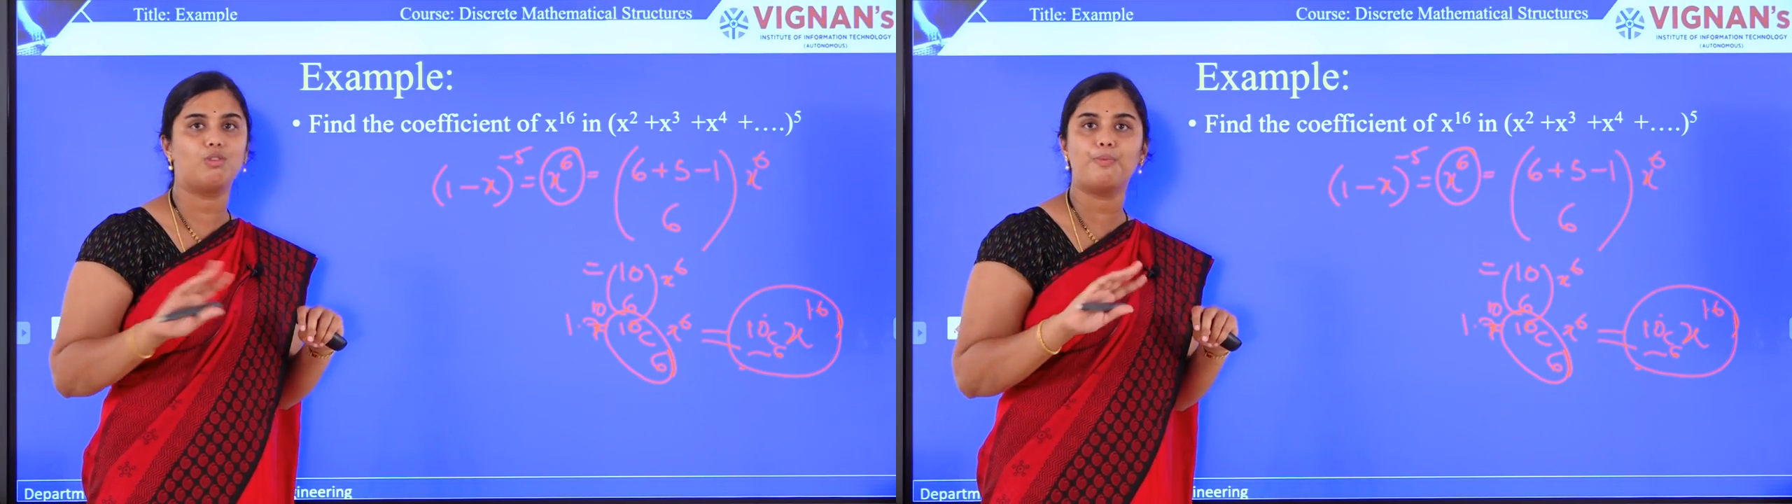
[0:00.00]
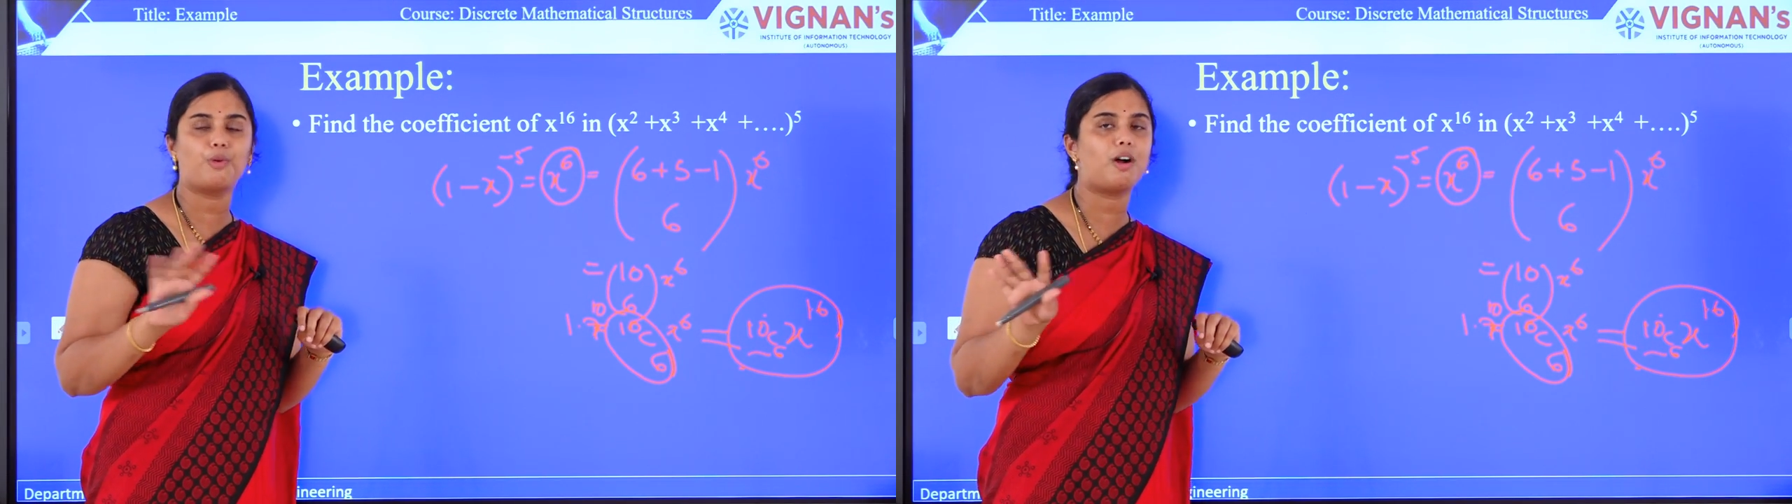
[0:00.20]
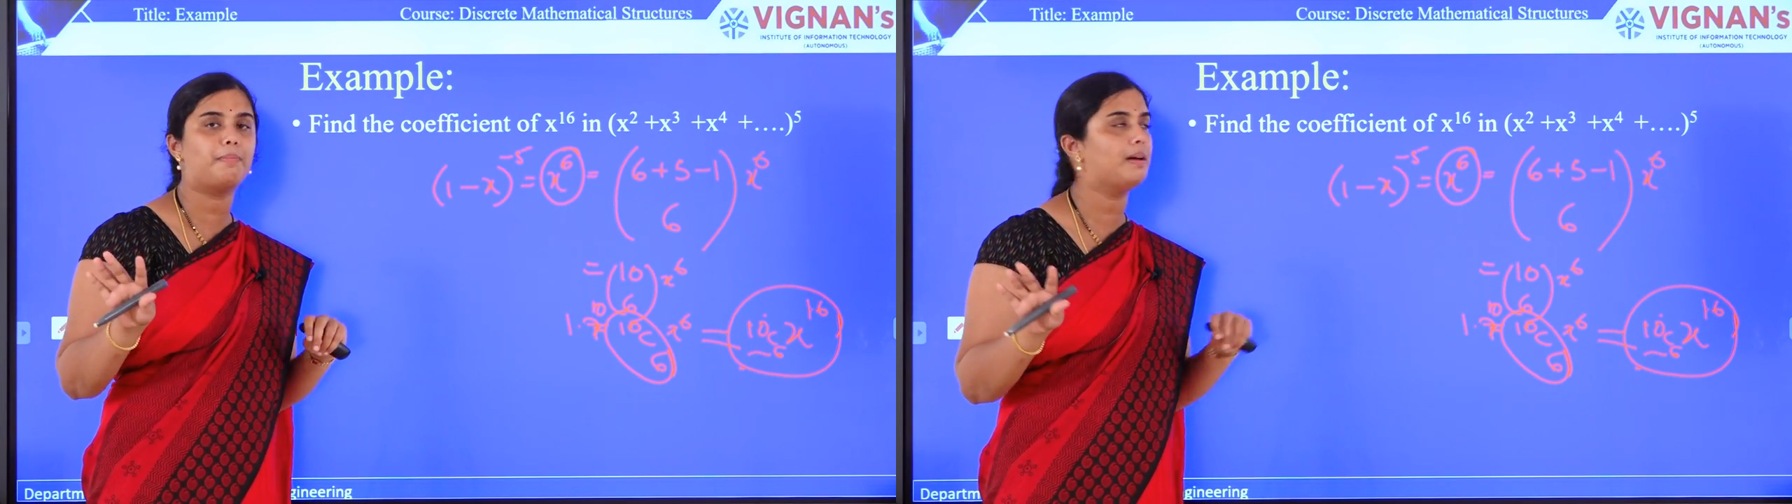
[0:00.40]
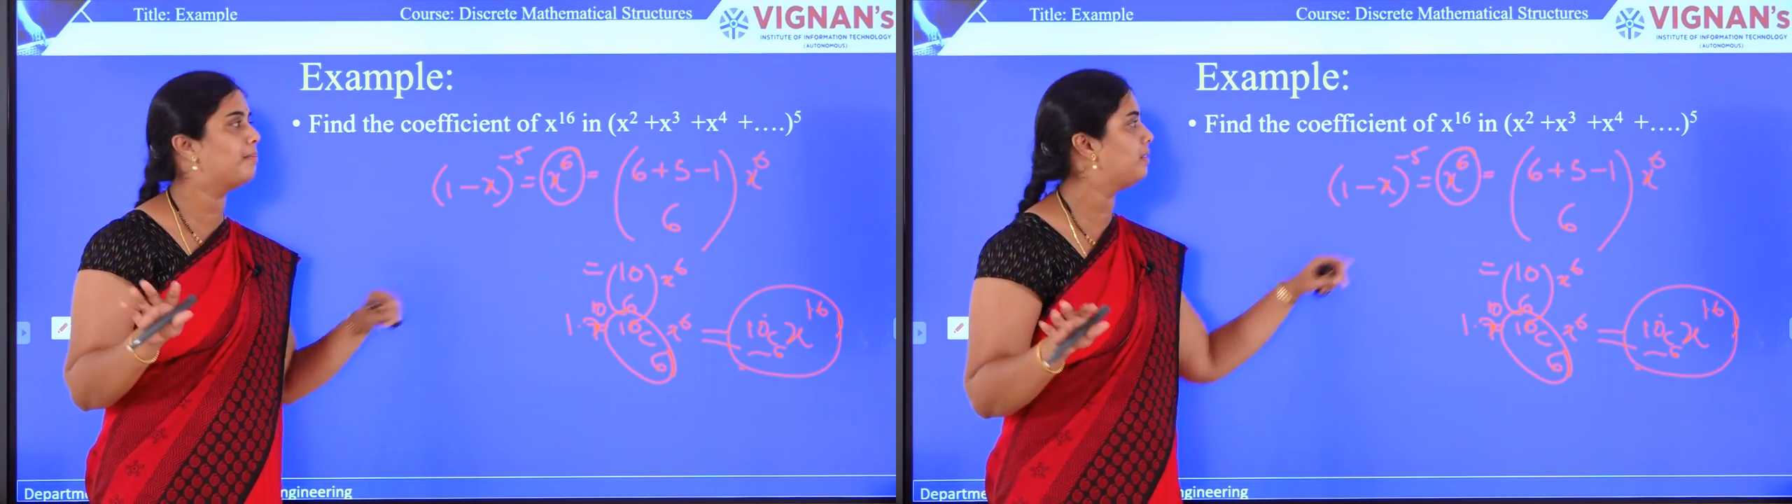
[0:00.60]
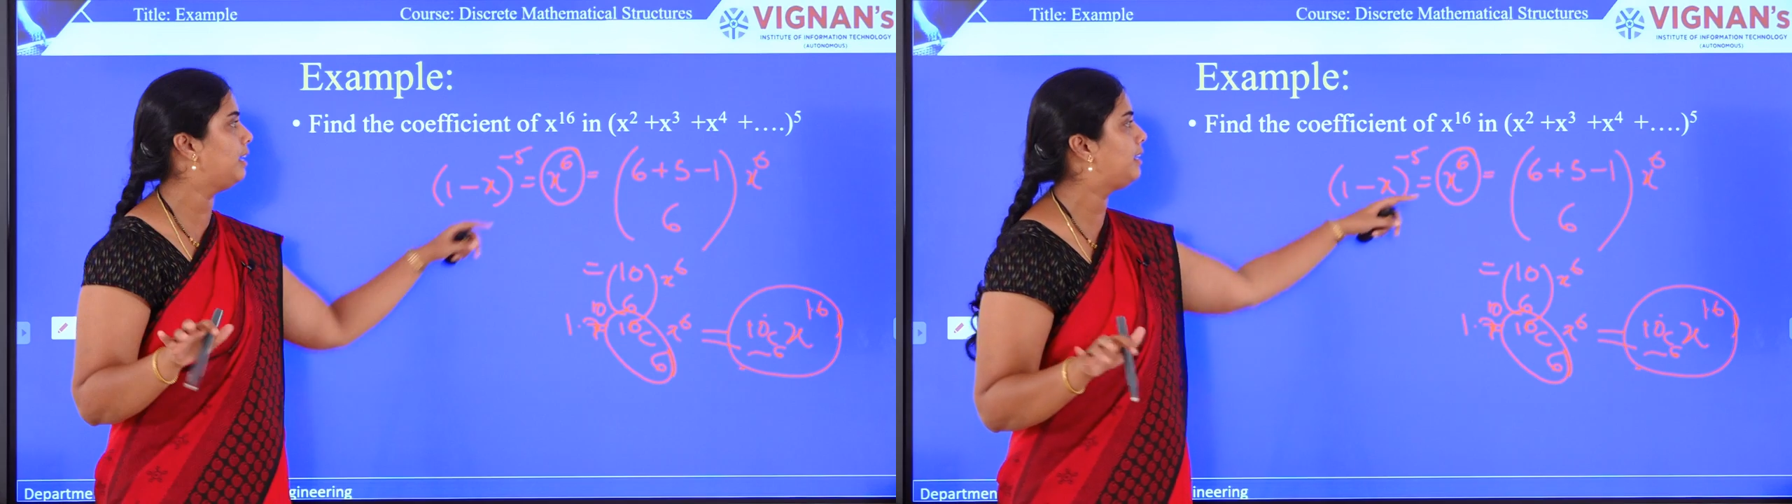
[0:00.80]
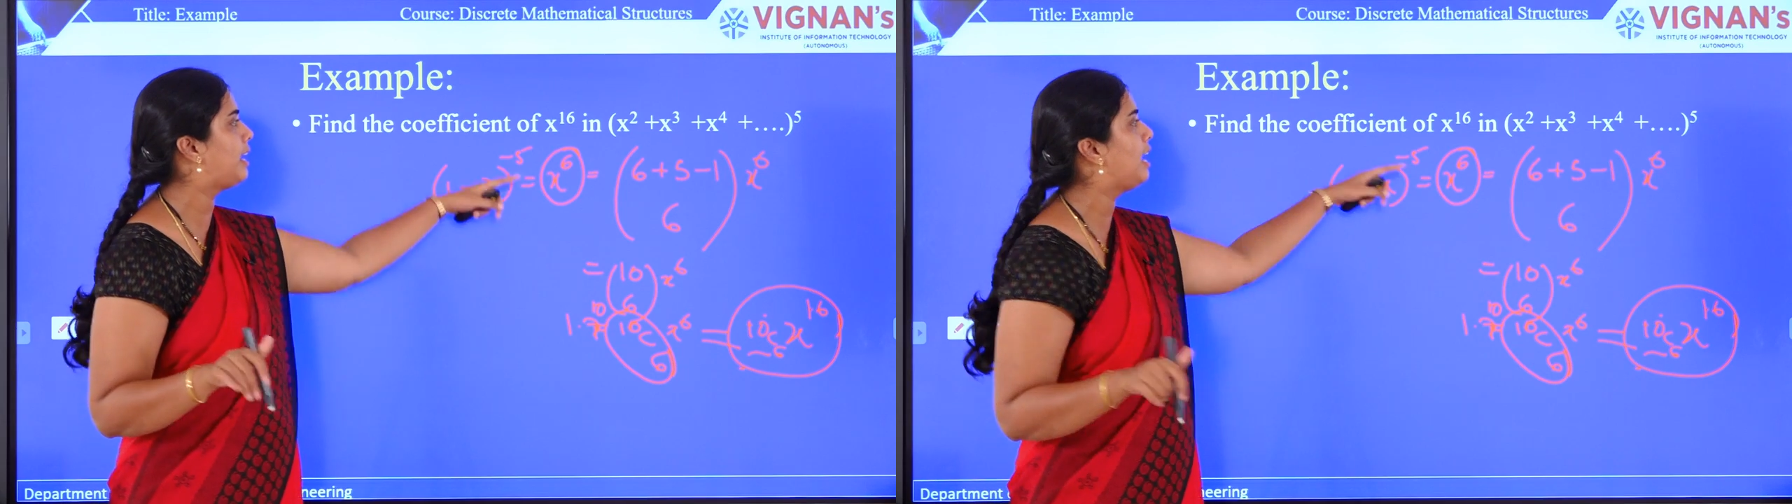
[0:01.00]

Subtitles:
no problem. It